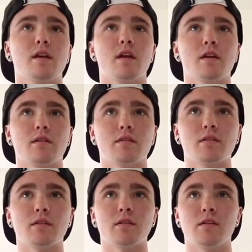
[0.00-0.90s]

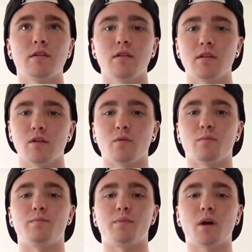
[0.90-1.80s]
and, you know,
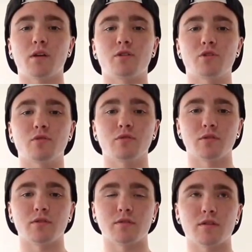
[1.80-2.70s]
broad
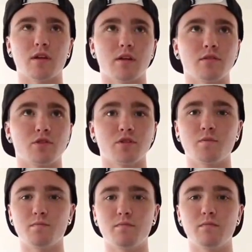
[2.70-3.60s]
shoulders, and just,
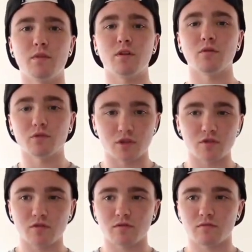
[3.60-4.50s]
you know,
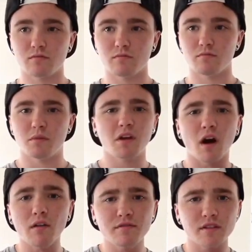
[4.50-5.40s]
just be
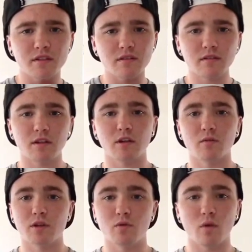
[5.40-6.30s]
confident, you know,
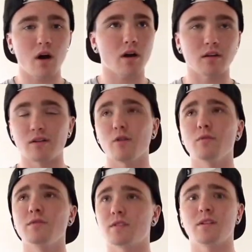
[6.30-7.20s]
when you walk, and no
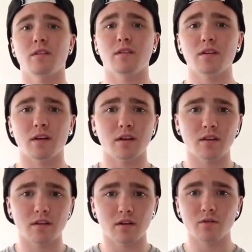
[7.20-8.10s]
one's gonna think
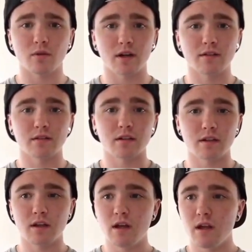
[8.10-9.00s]
anything otherwise. Like,
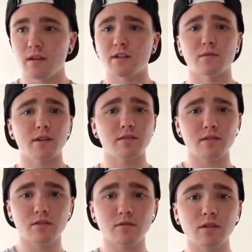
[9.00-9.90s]
that's what I
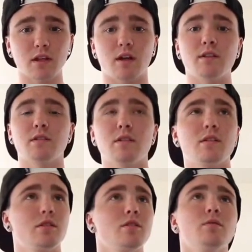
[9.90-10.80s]
started doing. Like, I
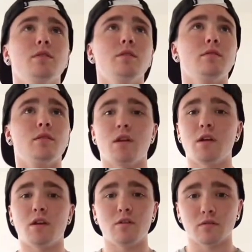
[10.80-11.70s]
started, you know what,
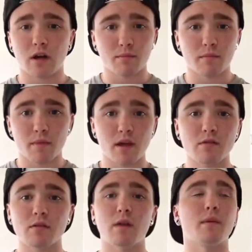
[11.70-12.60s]
you know, I'm
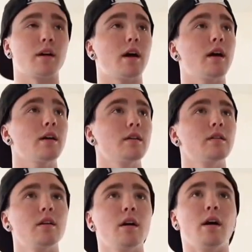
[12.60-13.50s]
male, I'm a guy,
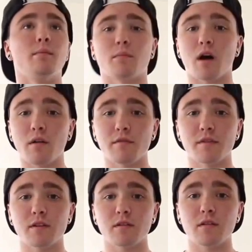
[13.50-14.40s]
I'm
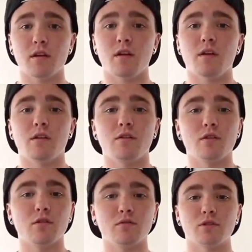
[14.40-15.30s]
confident, you
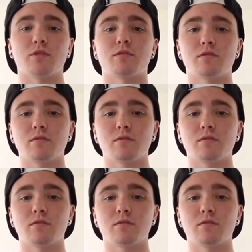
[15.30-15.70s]
know, just